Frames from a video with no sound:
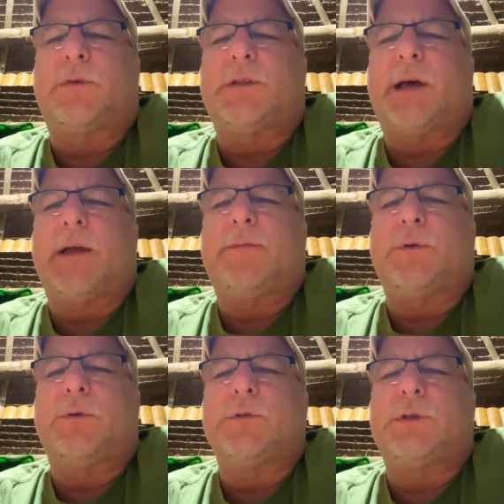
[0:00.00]
for
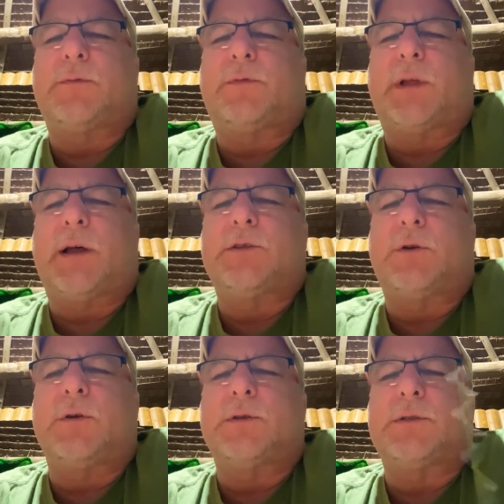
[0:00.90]
typhoons and floods,
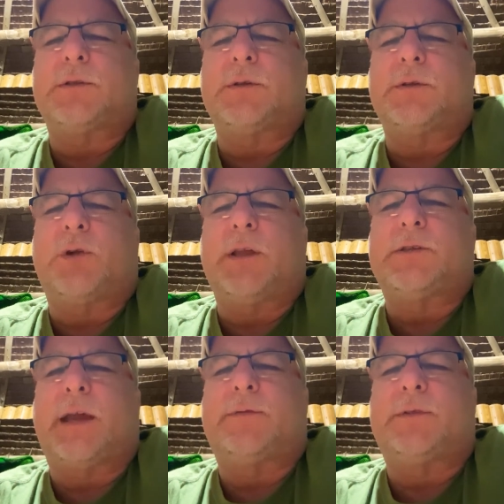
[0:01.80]
or is it pretty
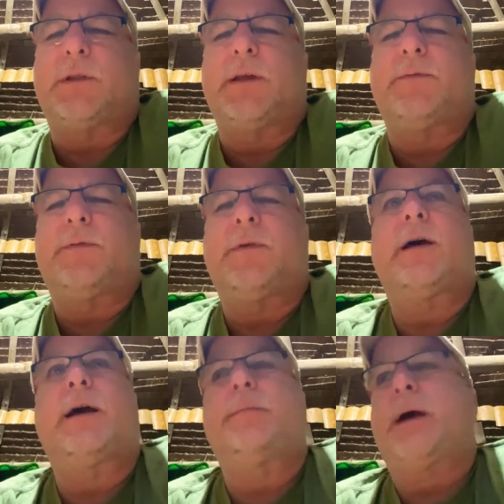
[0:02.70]
safe to live?
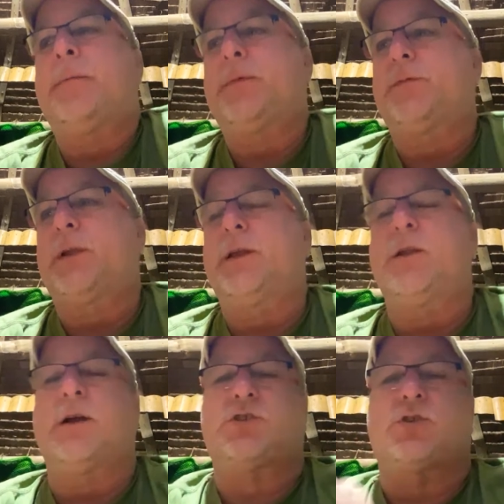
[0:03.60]
I'm really
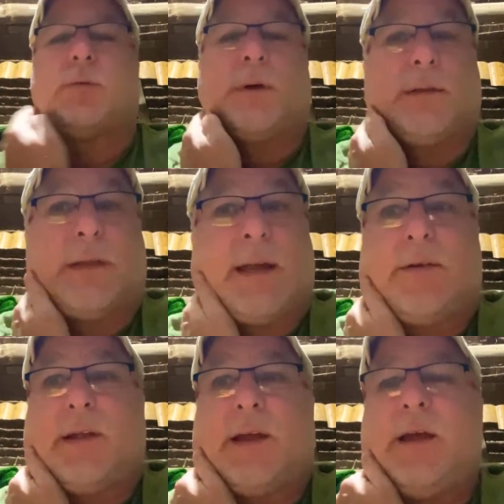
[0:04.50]
not sure about that
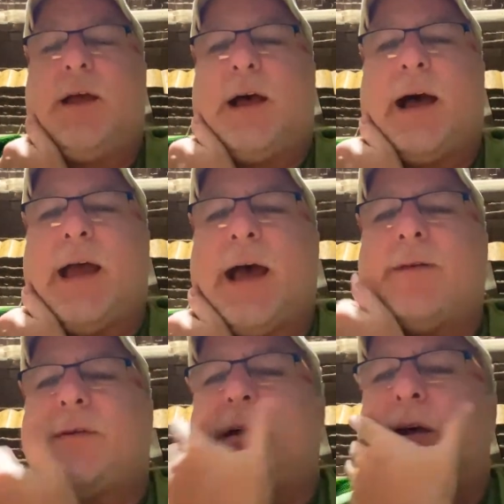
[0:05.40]
area. I
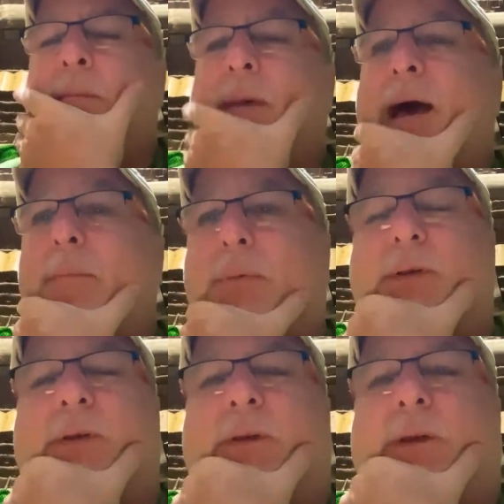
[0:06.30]
have a map.
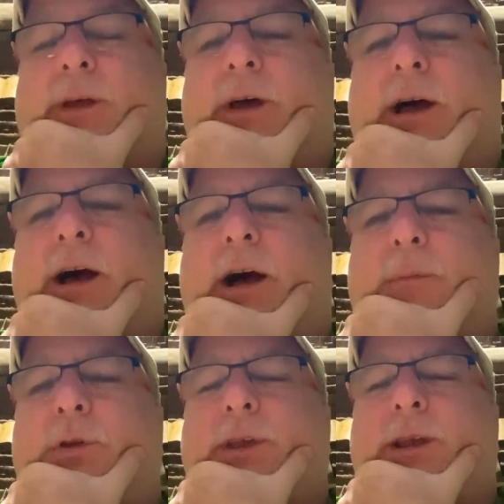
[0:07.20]

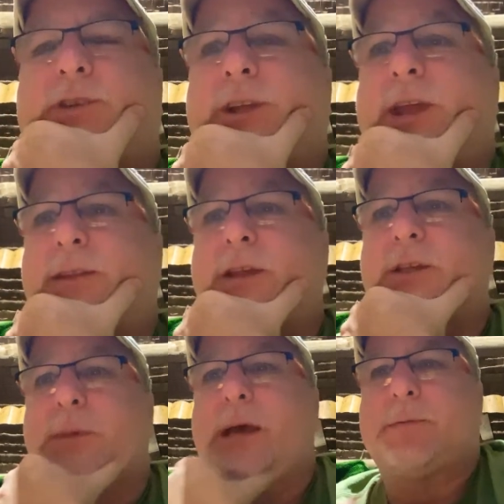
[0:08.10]
You can actually get
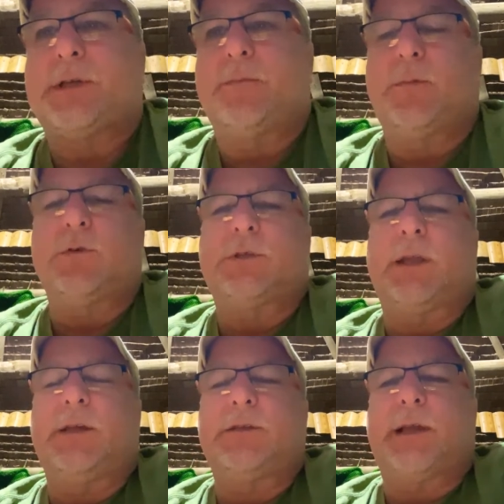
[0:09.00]
these maps at most of
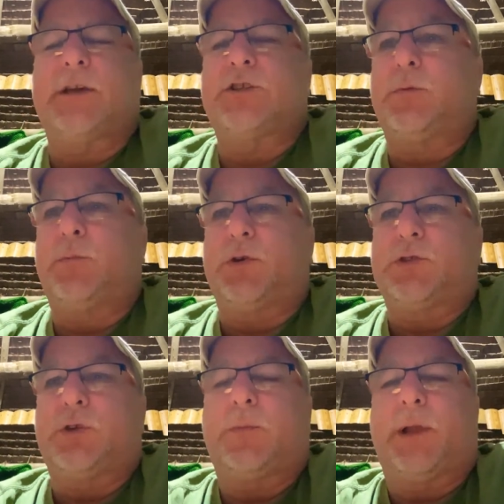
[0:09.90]
these national
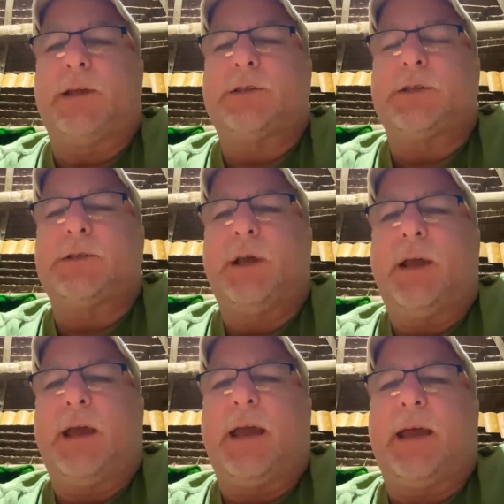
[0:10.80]
bookstore places,
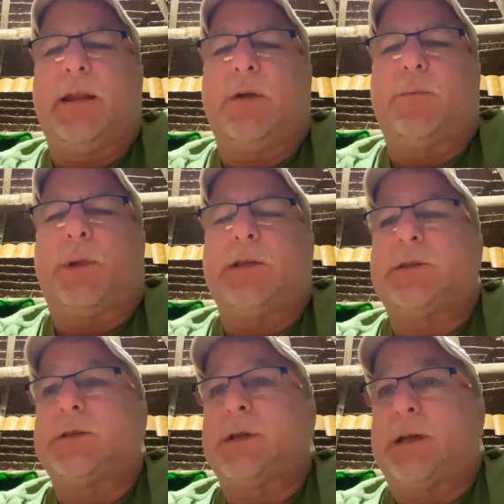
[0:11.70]
and they're
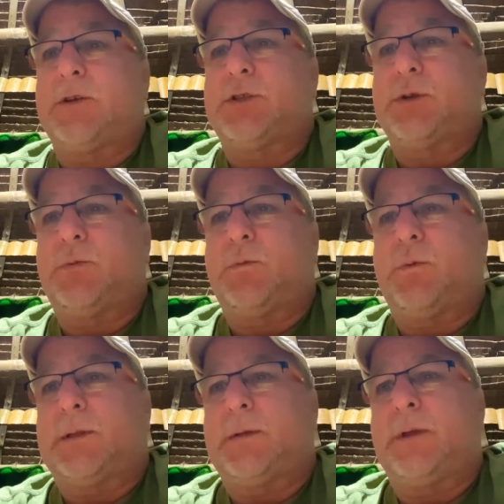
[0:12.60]
places, it tells you
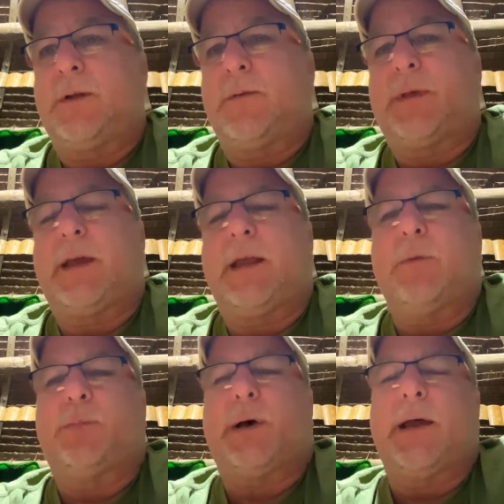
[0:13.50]
what, if they get
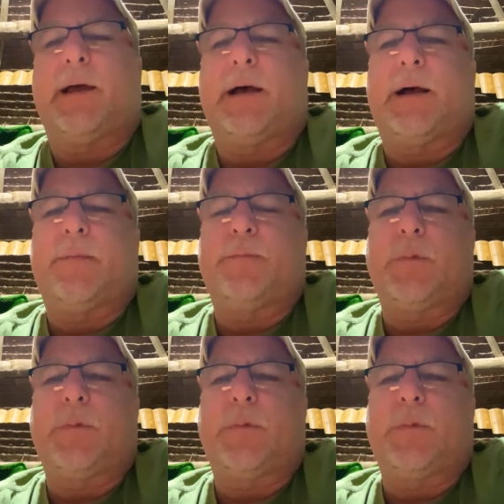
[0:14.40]
hit by